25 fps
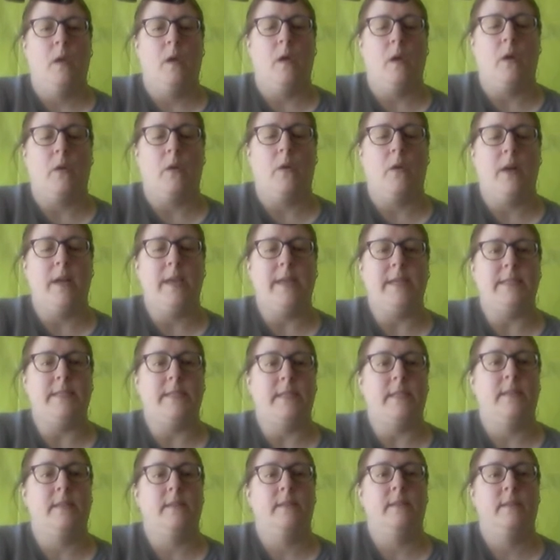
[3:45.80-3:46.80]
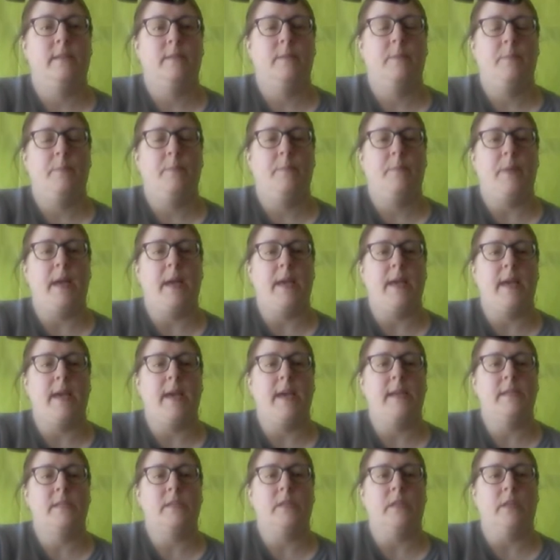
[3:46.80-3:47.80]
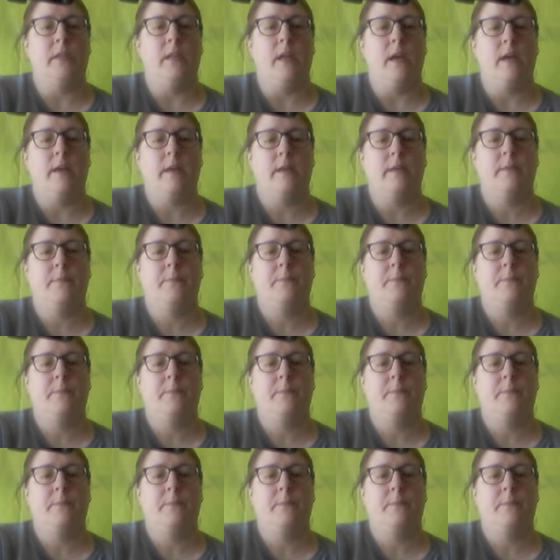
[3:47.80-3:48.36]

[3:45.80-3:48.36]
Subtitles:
All right. Bye, guys. Good luck.